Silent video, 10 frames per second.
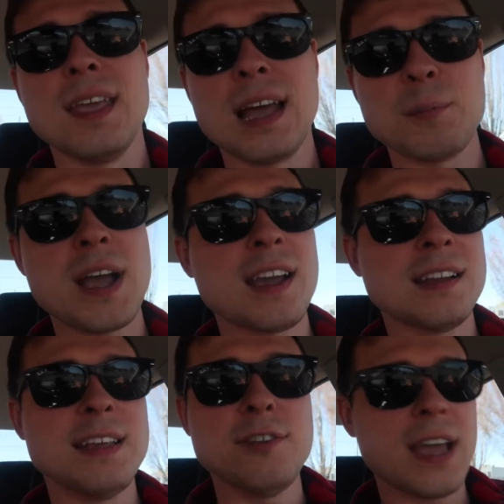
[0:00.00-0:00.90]
I'm not
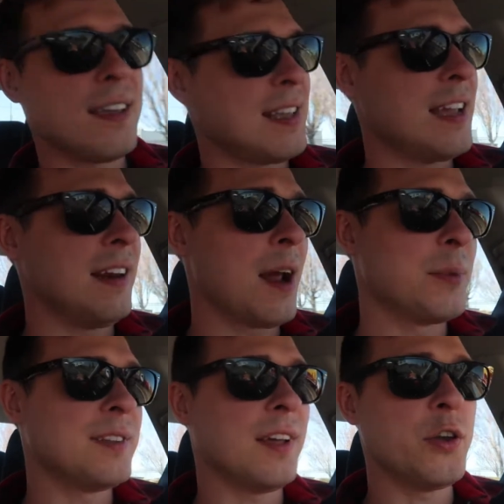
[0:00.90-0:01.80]
gonna leave you guys hanging. I'm
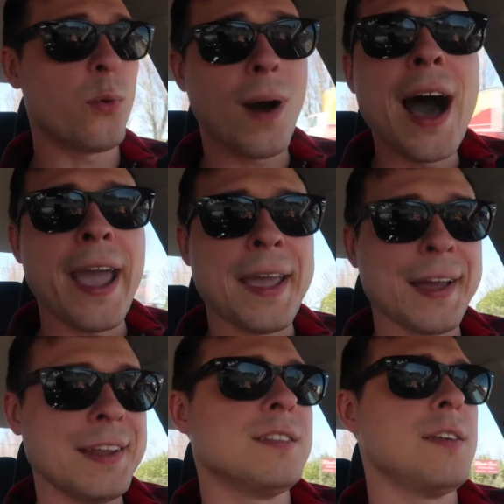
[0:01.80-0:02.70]
gonna tell you why I
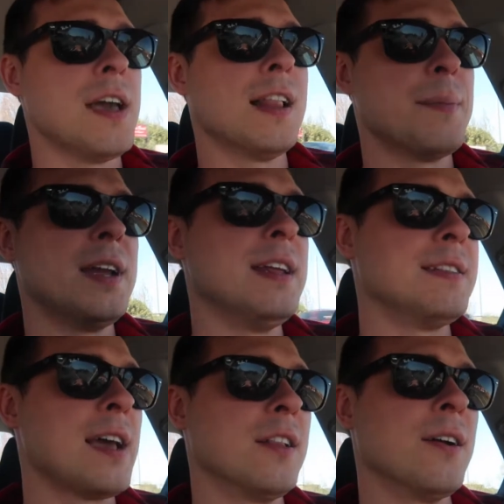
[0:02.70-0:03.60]
need to yell at my
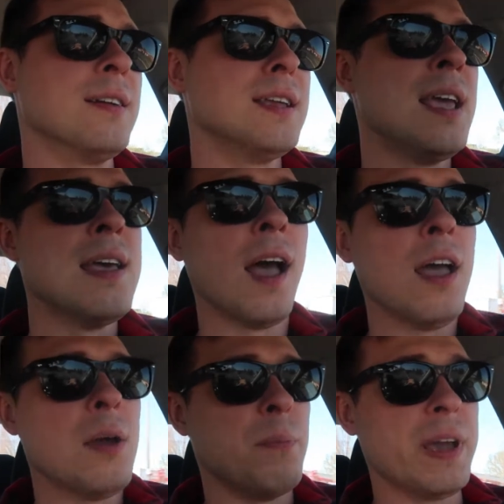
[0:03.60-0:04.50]
detailer.
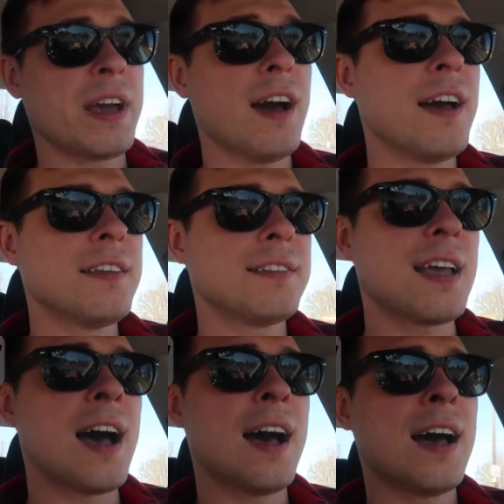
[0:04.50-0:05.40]
Because
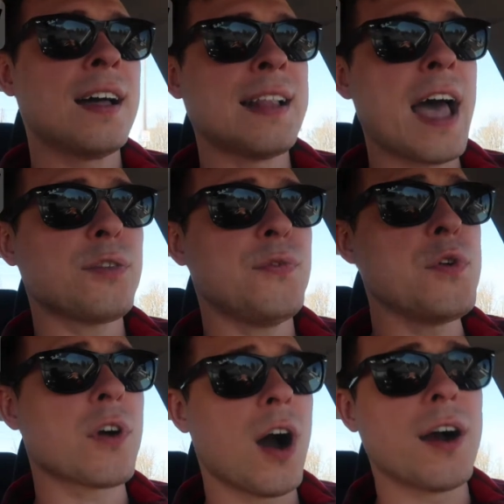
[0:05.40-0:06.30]
last
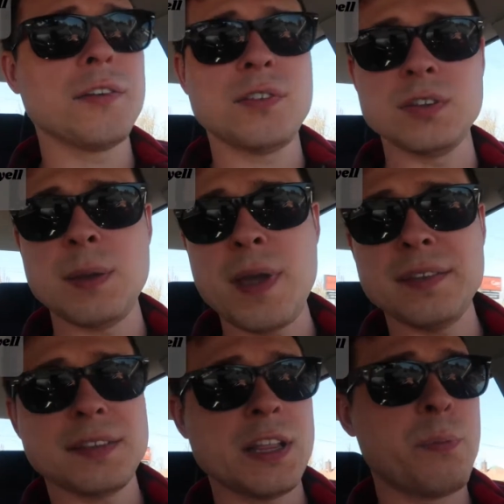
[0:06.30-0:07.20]
few cars, so they
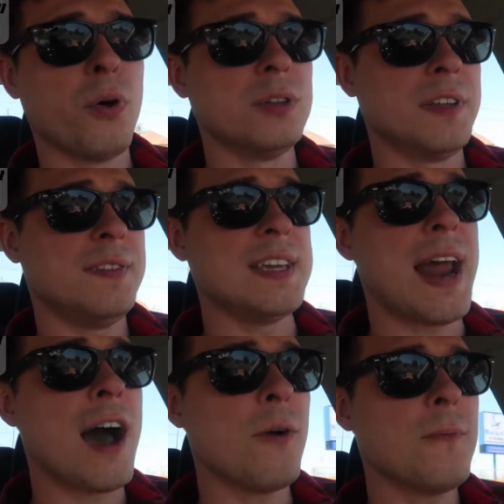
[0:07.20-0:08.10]
basically pulled the seat
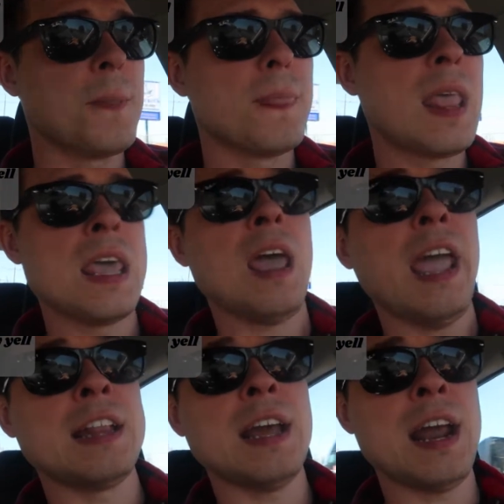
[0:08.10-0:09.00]
out,
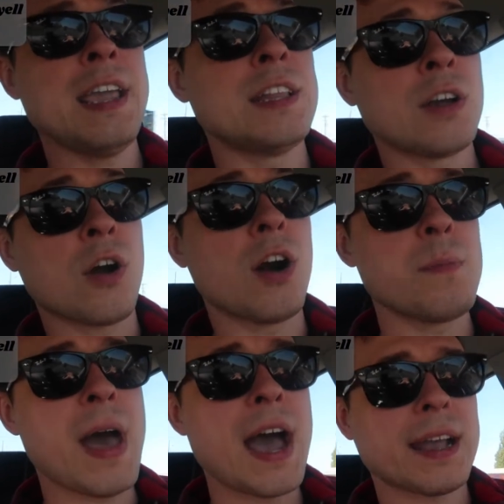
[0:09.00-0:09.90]
and then I get the car
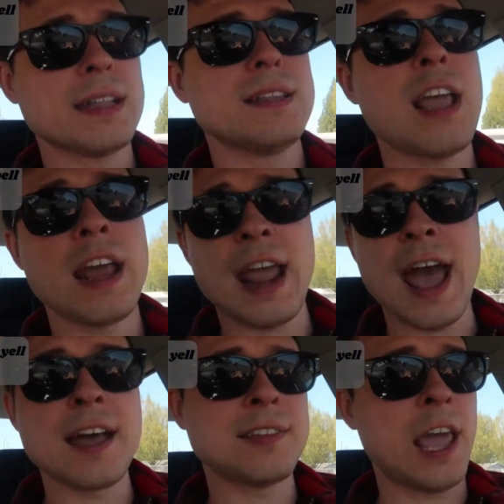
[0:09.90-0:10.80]
back, and it
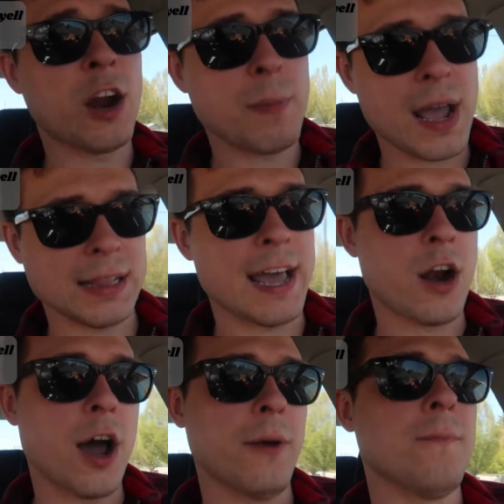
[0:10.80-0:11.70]
has an airbag light
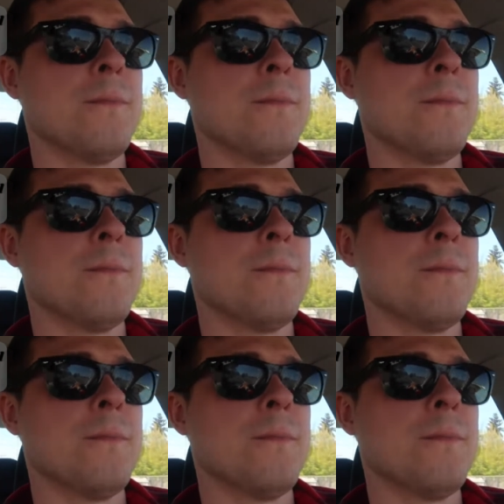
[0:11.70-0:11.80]
on.